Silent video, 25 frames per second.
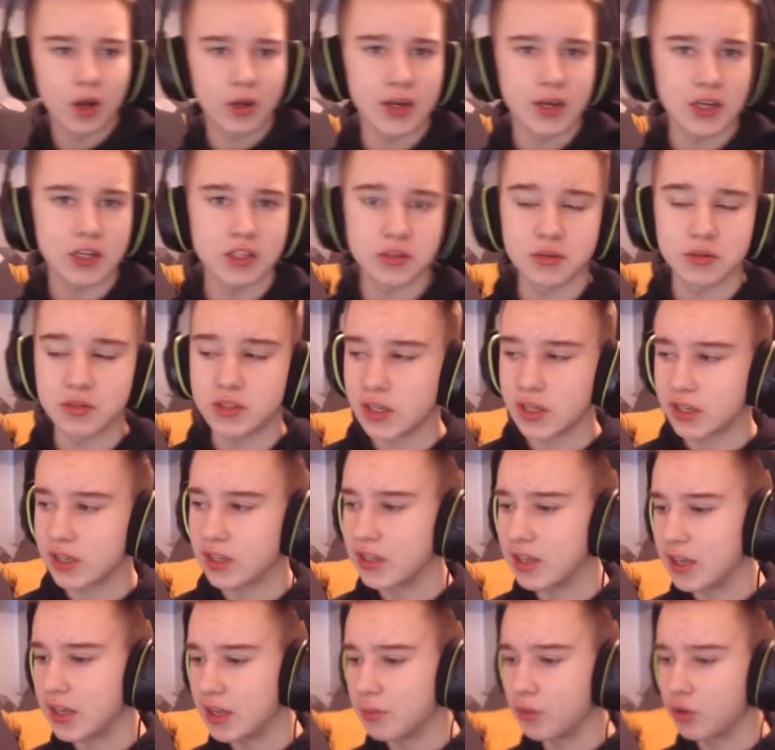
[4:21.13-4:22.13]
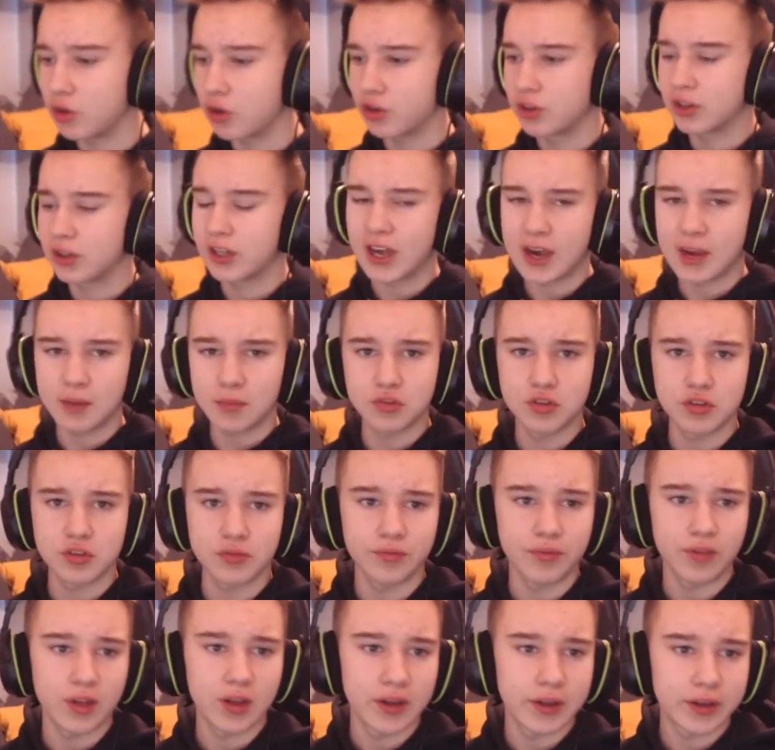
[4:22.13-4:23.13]
Right, okay, so second game on,
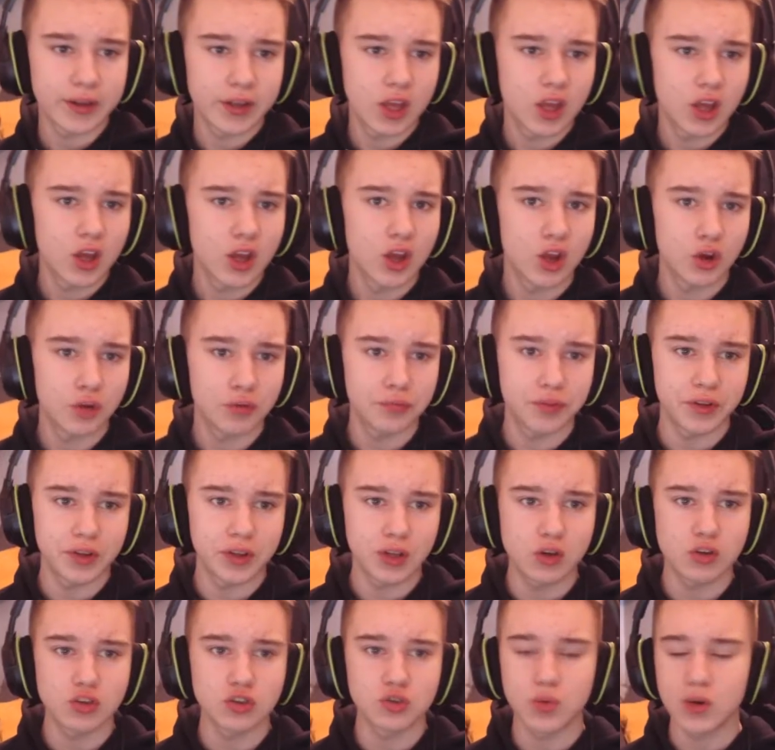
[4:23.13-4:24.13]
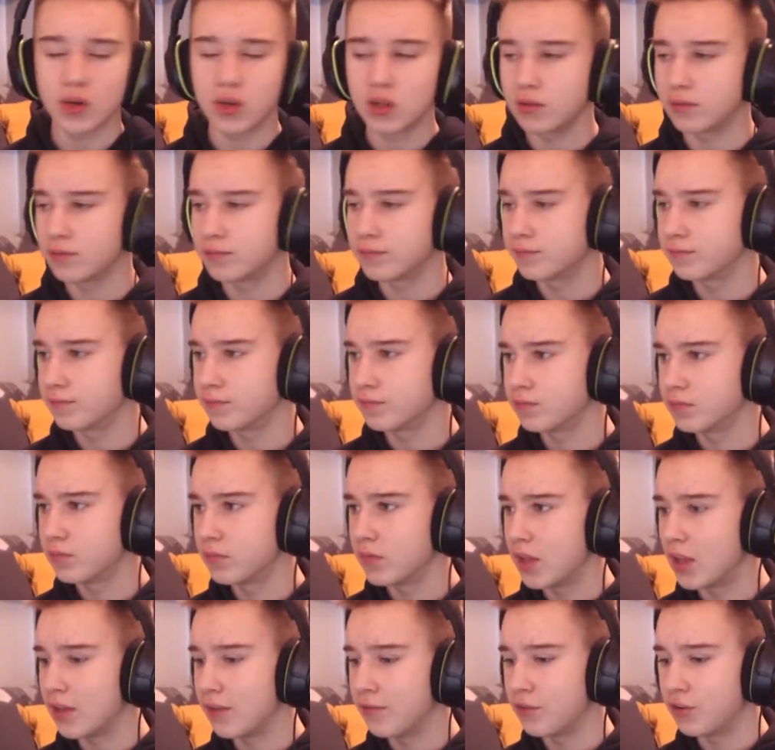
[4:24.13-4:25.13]
capture the flag. Hopefully it goes well.
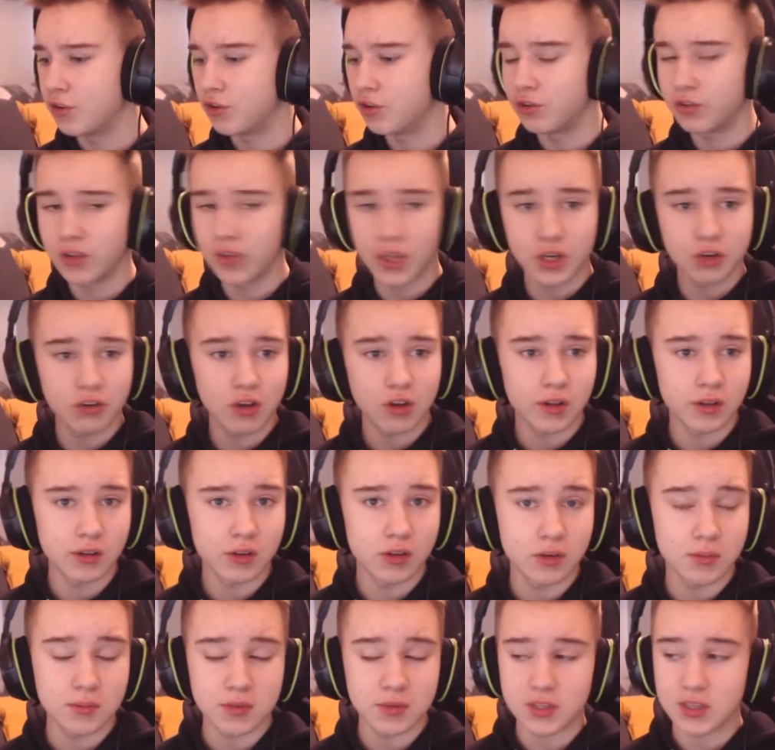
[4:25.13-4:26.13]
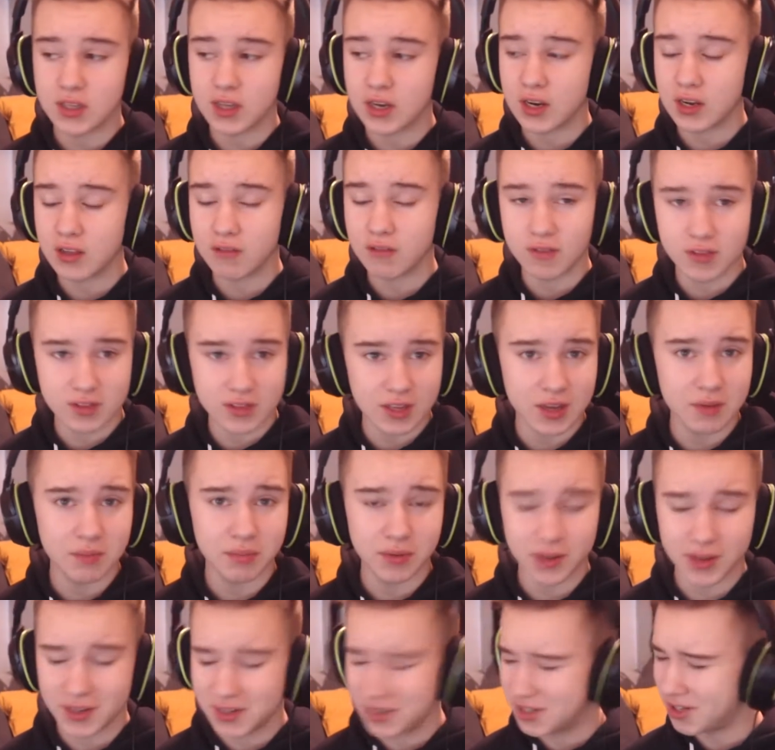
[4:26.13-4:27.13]
If it don't, then you're either going to be seeing any of this
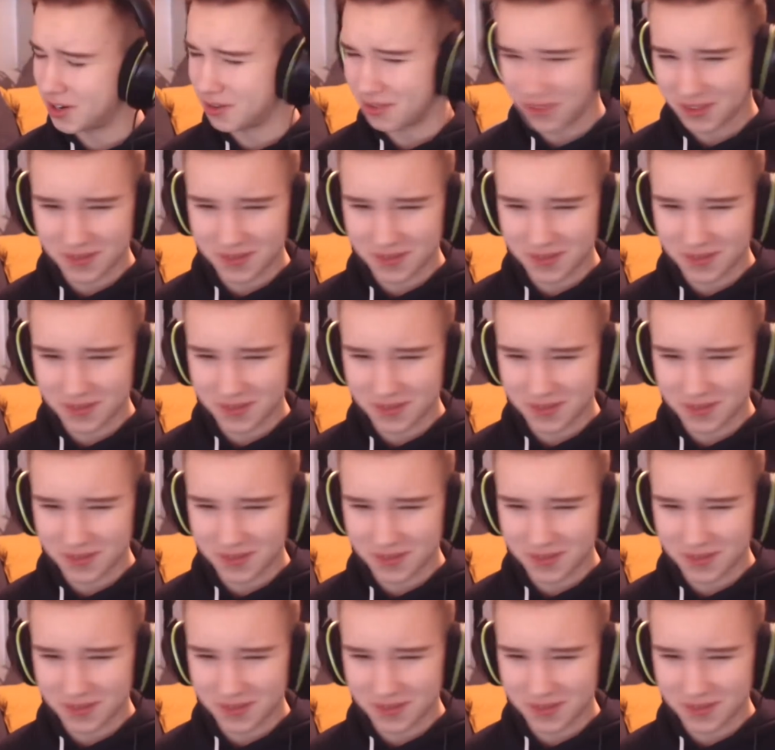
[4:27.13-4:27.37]
gameplay,